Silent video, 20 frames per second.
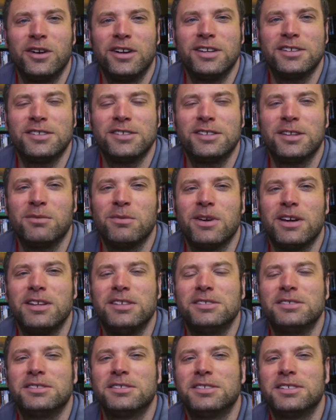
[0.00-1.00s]
I guess, in some
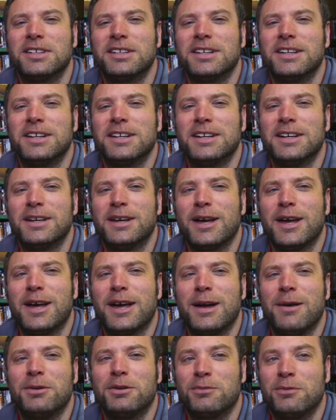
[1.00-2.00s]
ways. And
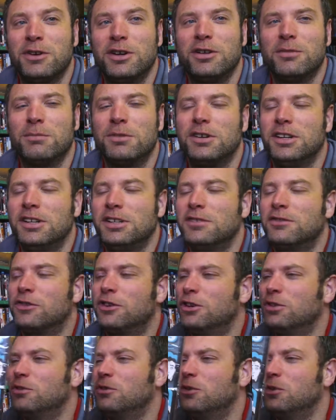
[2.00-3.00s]
it was it is a
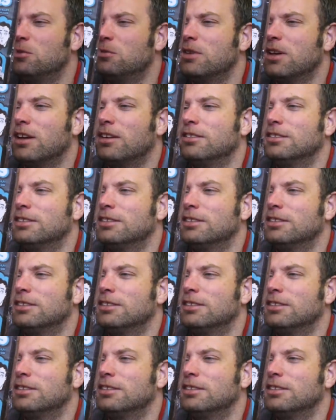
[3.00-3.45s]
very good film, though.